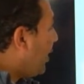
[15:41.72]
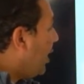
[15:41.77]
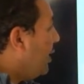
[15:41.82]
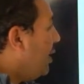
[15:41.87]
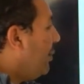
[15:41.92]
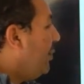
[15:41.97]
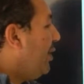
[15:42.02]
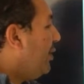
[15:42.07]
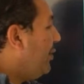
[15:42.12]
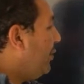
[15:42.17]

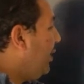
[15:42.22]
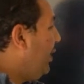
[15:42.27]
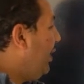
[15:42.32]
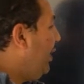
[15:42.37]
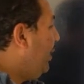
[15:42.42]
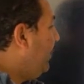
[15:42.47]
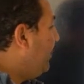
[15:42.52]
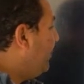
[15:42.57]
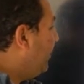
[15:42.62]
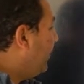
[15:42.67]
Number
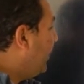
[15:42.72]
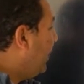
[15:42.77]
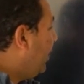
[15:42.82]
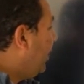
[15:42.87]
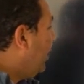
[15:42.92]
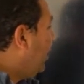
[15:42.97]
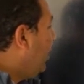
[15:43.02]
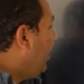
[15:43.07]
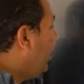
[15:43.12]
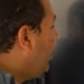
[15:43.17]

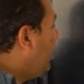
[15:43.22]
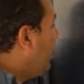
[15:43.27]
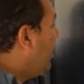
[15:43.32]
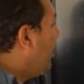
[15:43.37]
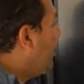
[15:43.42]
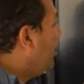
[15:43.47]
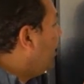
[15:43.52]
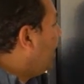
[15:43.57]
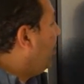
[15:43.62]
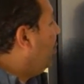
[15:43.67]
3,
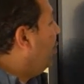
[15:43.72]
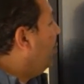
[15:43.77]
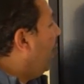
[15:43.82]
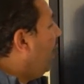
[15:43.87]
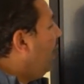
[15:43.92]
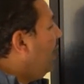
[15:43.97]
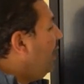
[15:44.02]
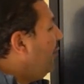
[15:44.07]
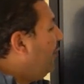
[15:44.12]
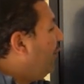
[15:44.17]
the
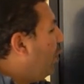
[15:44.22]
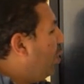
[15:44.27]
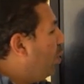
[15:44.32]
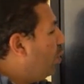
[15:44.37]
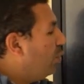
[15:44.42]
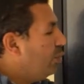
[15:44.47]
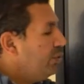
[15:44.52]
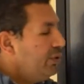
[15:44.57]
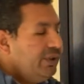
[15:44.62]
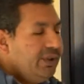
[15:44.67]
mobile
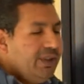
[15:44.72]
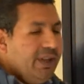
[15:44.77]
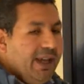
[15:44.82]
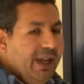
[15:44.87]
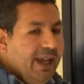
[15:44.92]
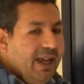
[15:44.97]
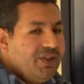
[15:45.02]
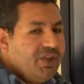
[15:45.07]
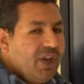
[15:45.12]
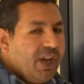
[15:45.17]
phone
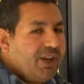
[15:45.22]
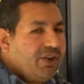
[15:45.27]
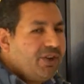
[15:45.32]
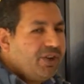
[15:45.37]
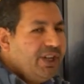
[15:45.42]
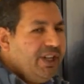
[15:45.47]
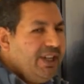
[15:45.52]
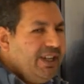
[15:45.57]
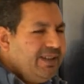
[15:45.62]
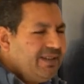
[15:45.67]
is a
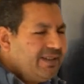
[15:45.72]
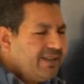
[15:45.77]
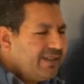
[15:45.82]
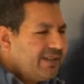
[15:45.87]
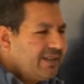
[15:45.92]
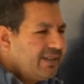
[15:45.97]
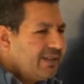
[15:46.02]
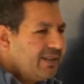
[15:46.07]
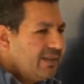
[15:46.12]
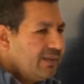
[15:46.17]

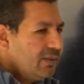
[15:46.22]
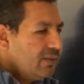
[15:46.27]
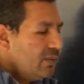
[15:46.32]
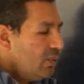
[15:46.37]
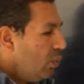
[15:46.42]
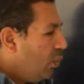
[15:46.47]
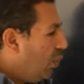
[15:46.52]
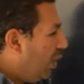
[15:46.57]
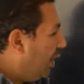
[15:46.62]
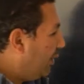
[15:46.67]

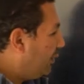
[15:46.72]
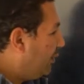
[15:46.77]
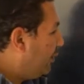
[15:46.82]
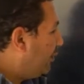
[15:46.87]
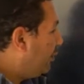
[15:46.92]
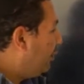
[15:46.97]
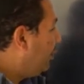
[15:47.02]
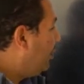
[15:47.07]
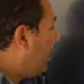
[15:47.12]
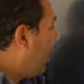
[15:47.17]
great
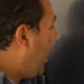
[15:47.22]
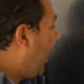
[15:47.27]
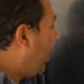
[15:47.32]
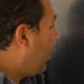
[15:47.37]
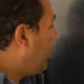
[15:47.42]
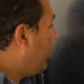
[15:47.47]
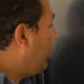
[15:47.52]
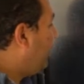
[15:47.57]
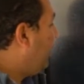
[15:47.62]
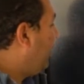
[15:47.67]
what? A
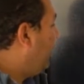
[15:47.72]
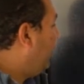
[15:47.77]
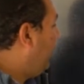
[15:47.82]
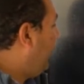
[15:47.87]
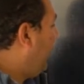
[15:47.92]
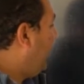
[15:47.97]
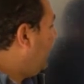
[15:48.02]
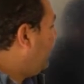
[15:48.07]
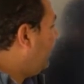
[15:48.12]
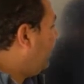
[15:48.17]
great
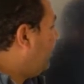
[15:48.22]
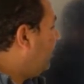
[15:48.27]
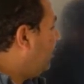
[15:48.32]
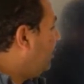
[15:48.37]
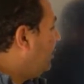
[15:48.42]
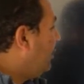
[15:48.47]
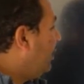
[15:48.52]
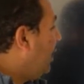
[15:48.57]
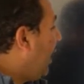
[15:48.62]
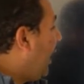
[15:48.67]
inventor,
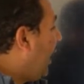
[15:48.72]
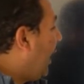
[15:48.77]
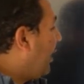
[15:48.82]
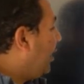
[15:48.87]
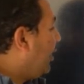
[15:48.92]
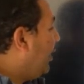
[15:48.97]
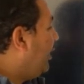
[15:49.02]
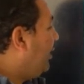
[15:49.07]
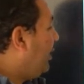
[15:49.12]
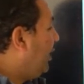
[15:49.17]
a
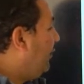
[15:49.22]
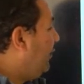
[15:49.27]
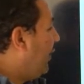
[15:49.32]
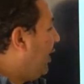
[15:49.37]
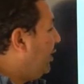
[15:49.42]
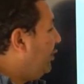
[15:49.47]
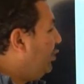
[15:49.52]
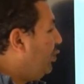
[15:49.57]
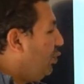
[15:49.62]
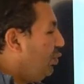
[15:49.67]
great
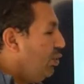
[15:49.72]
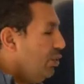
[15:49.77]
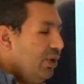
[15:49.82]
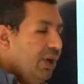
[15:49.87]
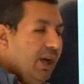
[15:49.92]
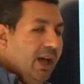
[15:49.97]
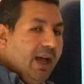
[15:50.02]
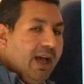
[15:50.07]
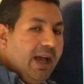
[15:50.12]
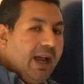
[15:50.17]

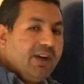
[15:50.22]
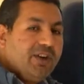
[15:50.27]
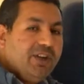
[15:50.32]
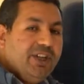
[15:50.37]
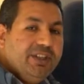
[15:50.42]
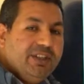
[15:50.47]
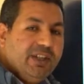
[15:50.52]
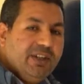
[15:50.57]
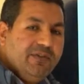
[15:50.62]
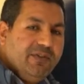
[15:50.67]

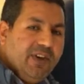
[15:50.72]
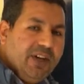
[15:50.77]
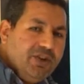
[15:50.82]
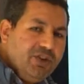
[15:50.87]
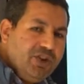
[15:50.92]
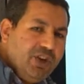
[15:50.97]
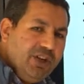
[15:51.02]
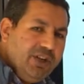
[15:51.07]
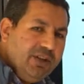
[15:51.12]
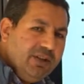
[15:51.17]

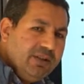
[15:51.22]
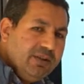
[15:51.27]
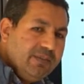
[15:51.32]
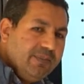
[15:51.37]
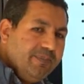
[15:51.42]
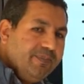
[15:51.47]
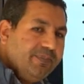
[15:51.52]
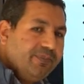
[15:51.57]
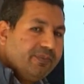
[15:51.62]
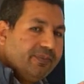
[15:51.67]
invention?
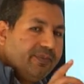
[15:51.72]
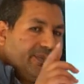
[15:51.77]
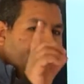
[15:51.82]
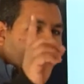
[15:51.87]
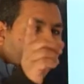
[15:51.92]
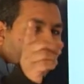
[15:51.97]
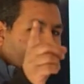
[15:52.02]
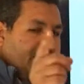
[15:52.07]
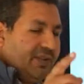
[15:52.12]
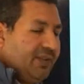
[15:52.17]

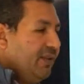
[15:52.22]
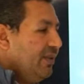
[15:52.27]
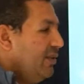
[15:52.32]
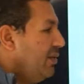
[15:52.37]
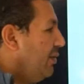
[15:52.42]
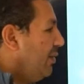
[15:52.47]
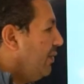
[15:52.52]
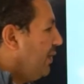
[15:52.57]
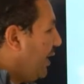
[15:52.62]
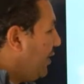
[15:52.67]
Yes,
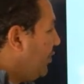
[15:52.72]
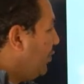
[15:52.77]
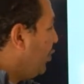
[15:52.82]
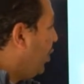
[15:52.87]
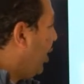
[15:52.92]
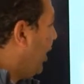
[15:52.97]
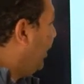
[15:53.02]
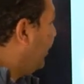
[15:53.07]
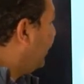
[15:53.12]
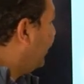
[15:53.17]
that's
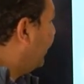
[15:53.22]
right.